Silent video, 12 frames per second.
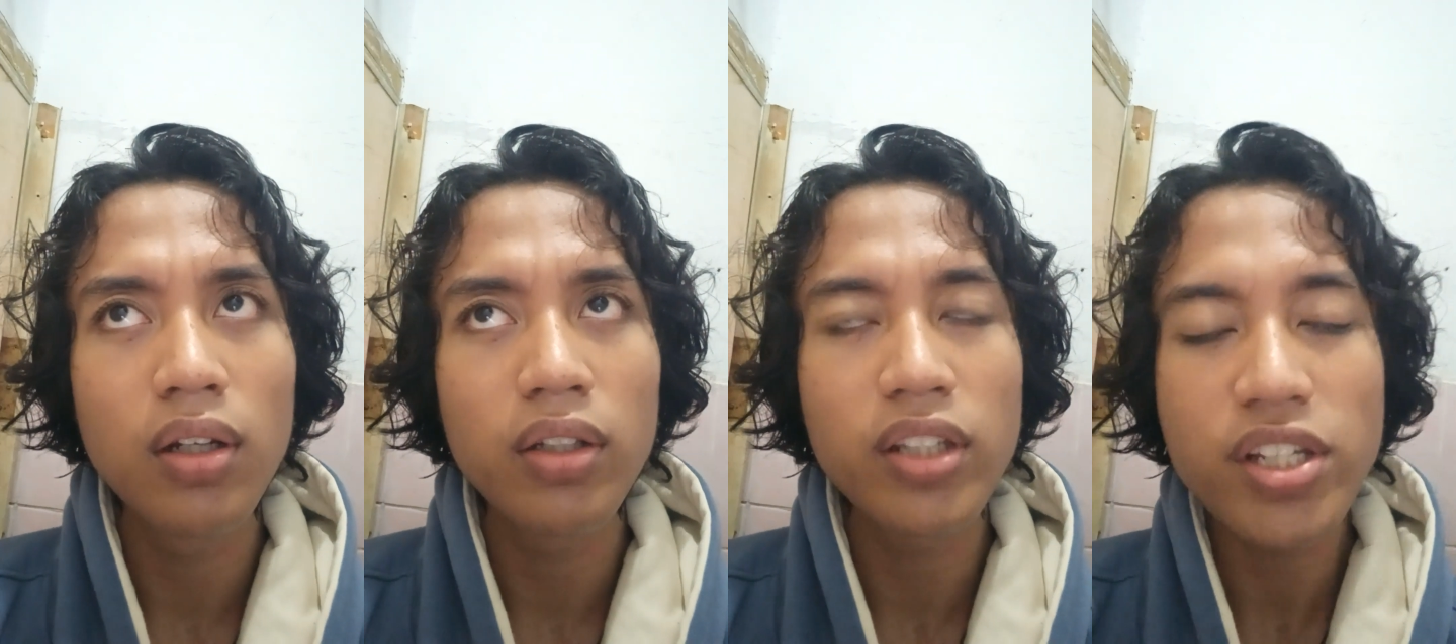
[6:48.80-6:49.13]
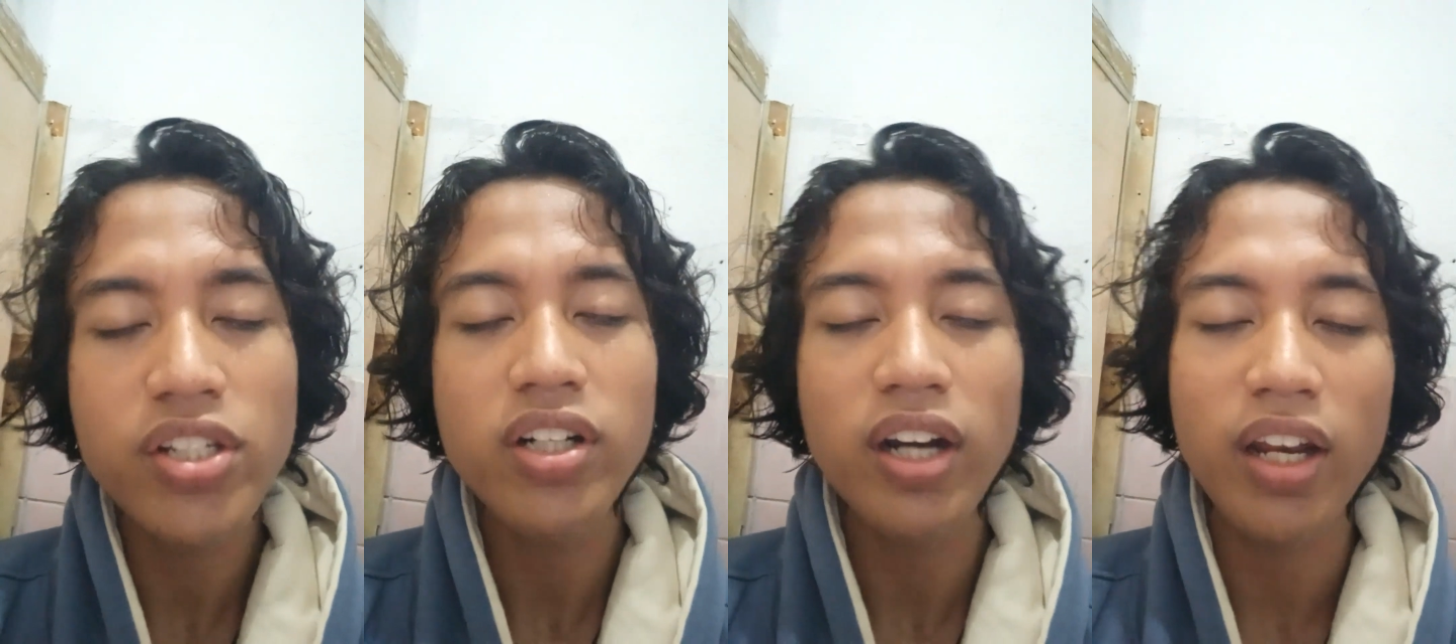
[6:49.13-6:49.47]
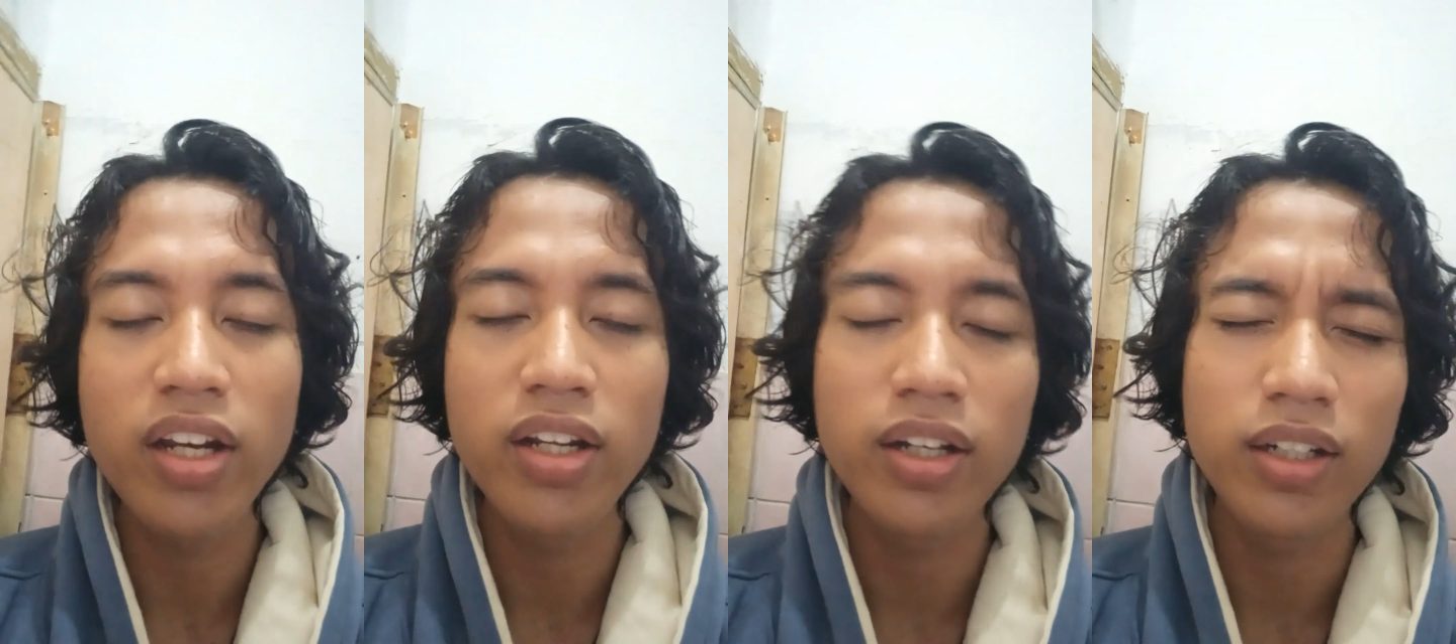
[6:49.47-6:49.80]
teacher
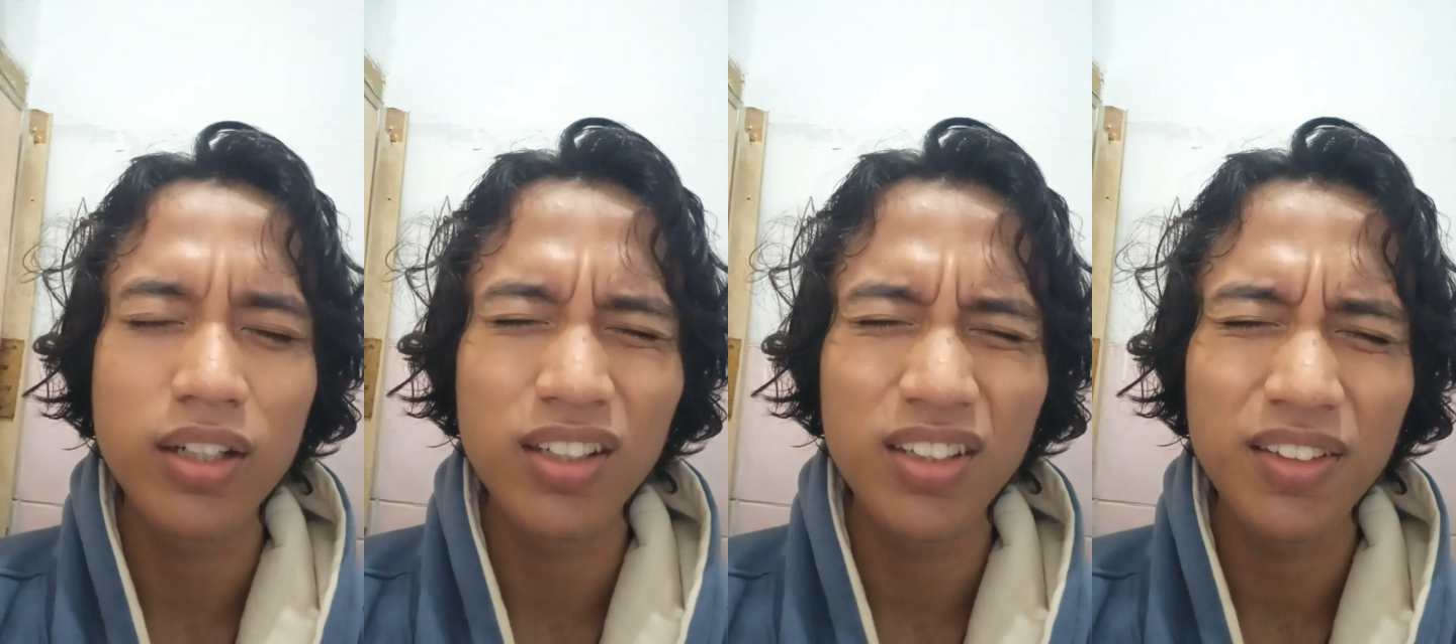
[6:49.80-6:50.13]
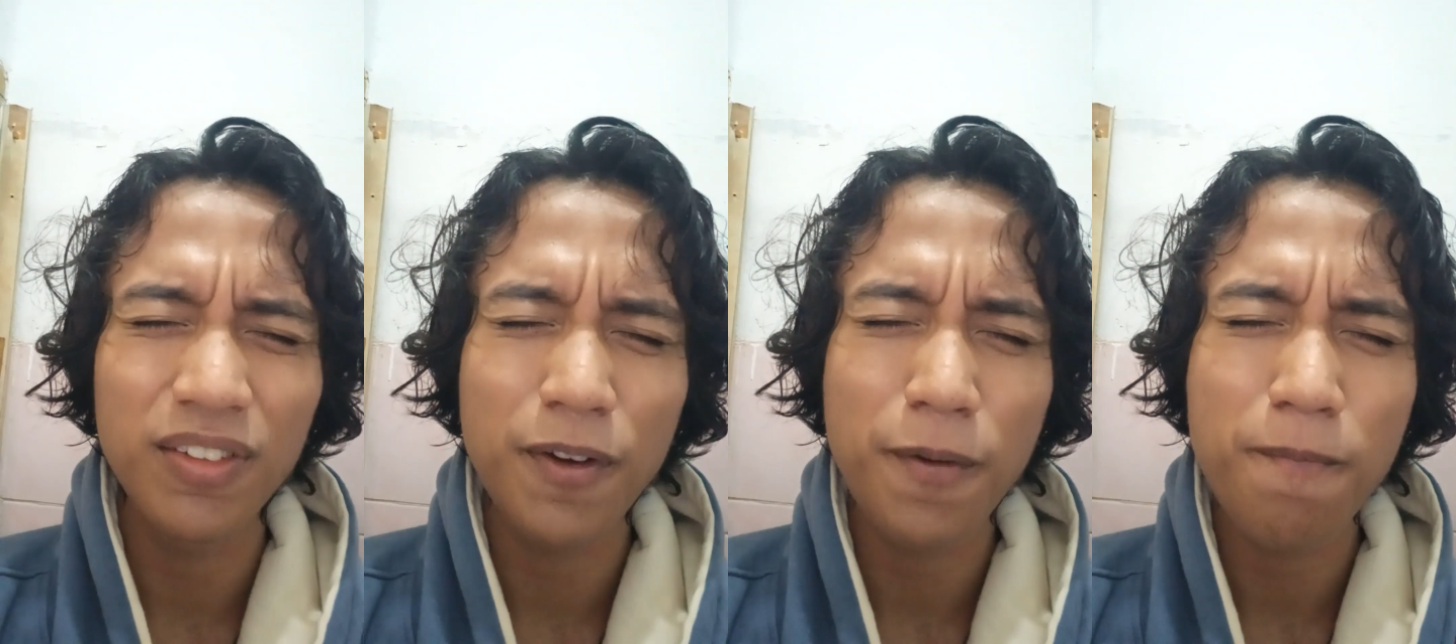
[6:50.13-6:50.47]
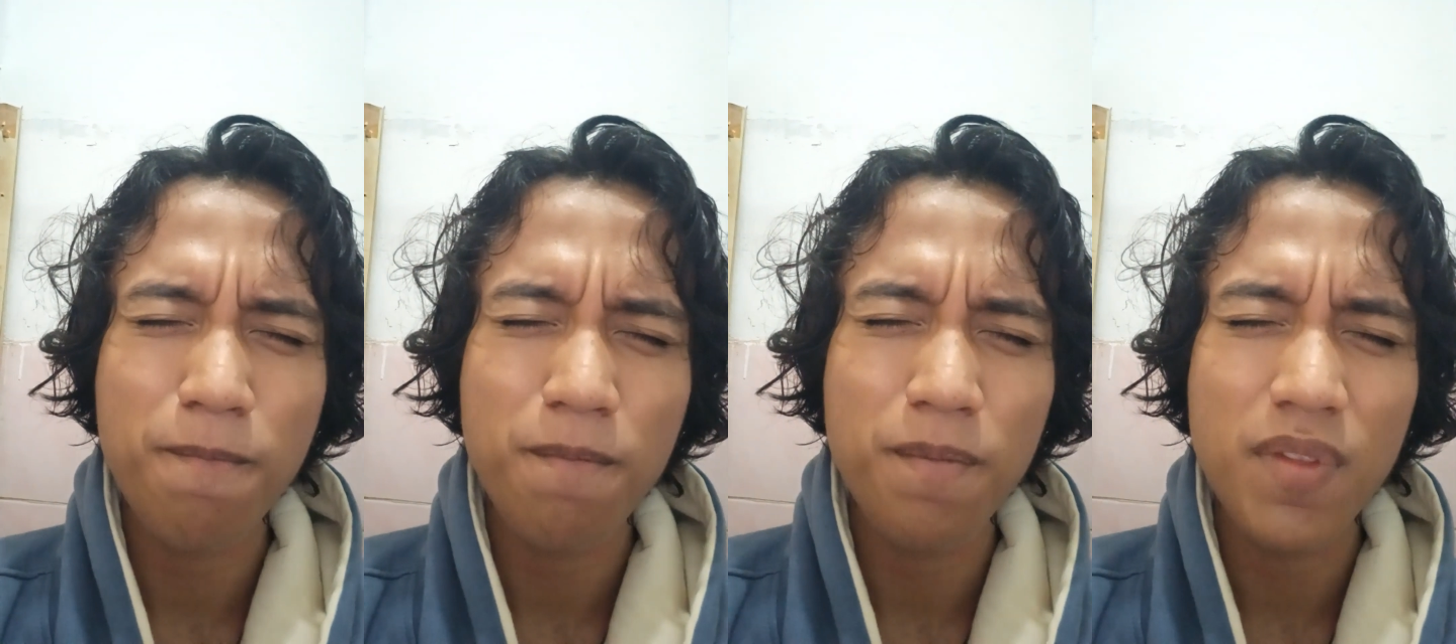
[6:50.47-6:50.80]
and the
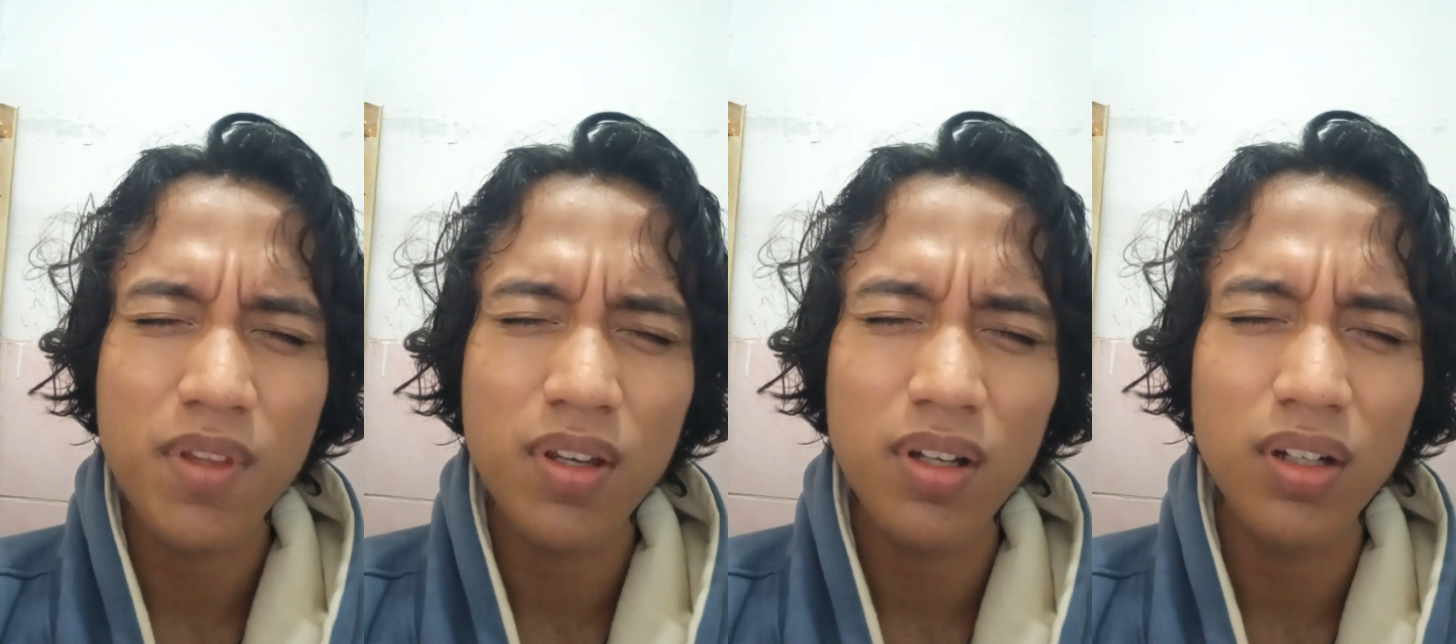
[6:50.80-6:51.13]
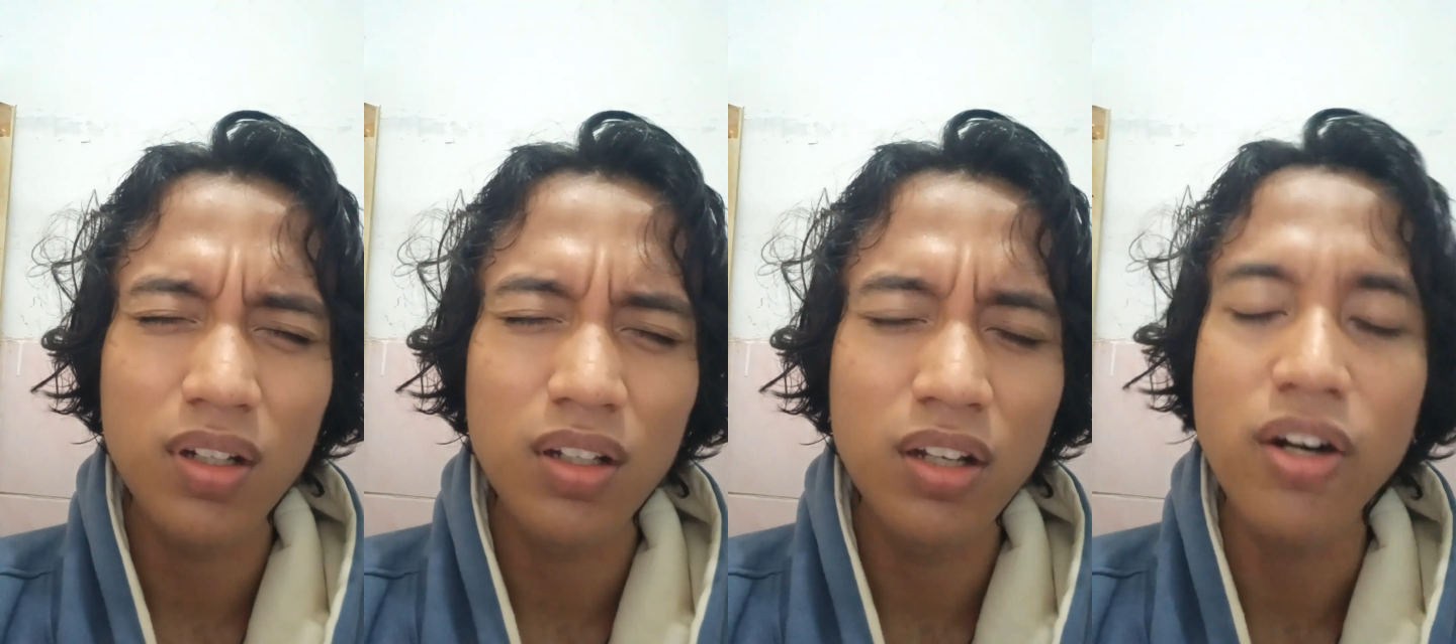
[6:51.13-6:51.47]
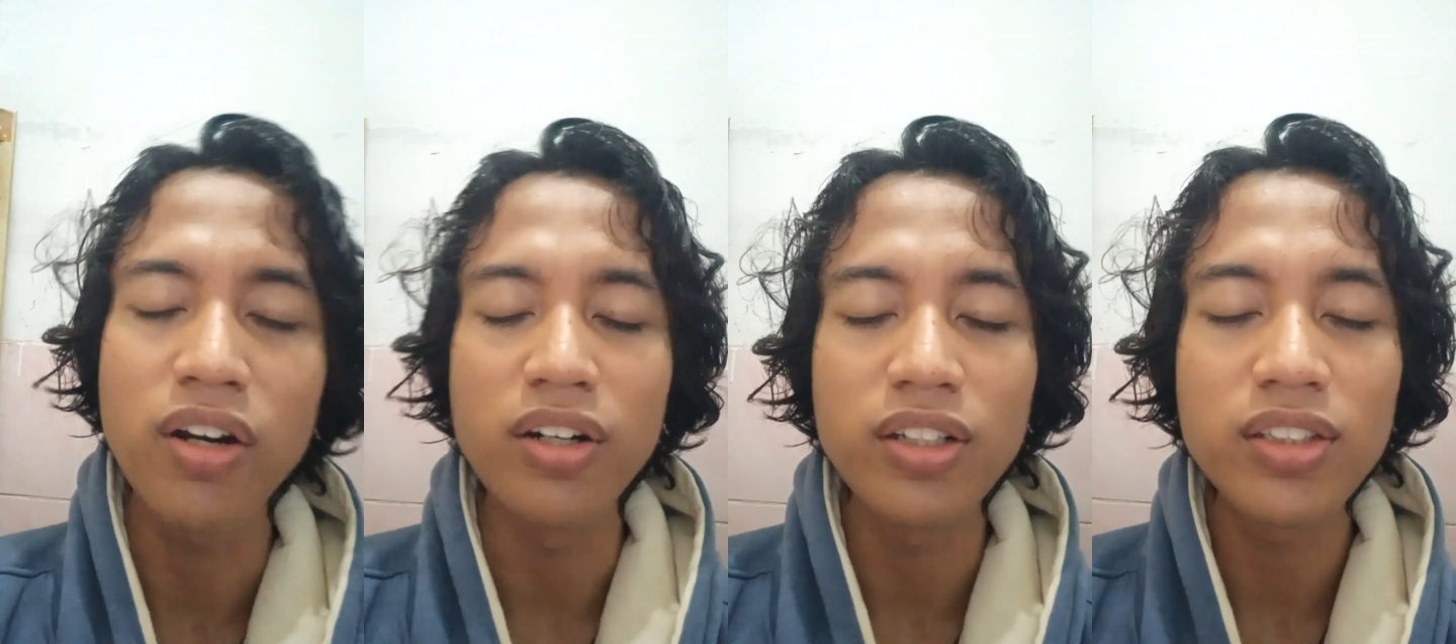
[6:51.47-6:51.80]

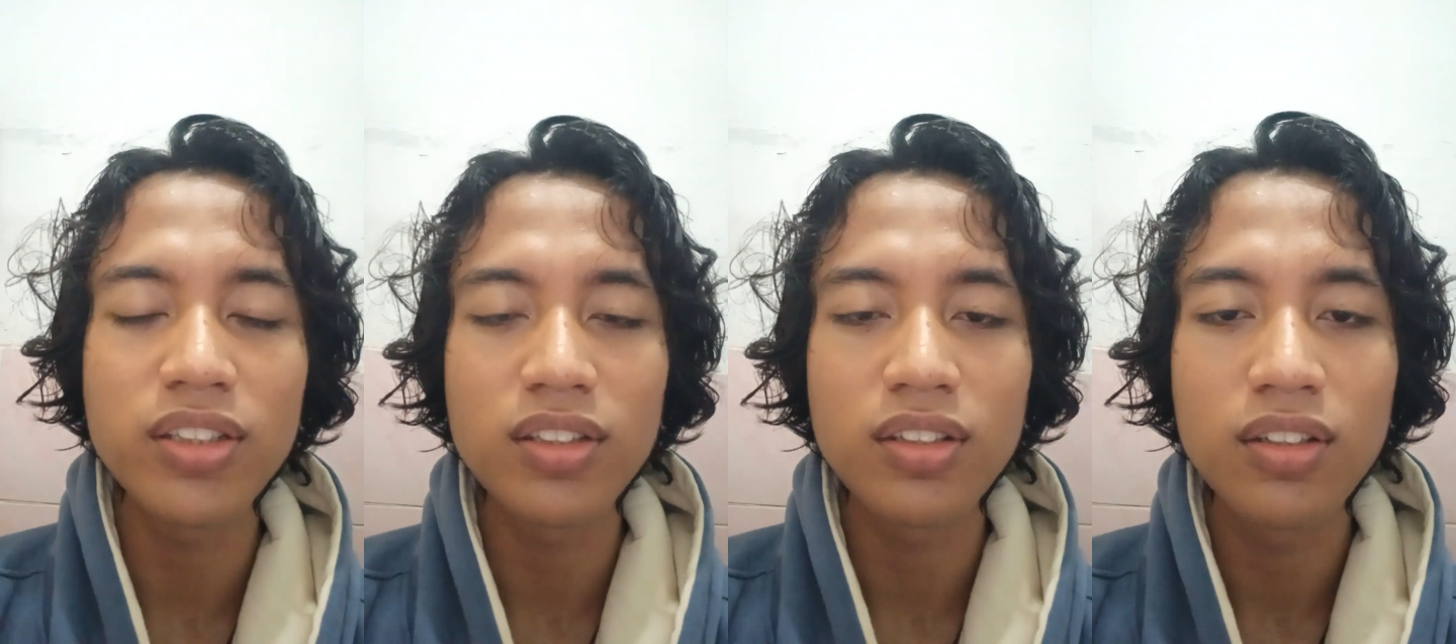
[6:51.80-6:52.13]
learners.